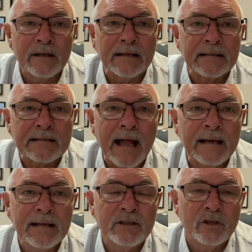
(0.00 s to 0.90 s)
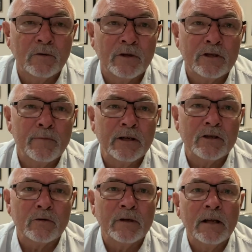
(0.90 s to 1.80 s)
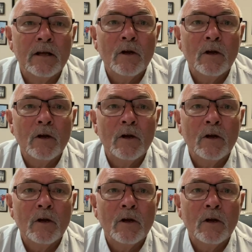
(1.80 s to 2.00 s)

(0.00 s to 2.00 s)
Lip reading: exciting children's ministry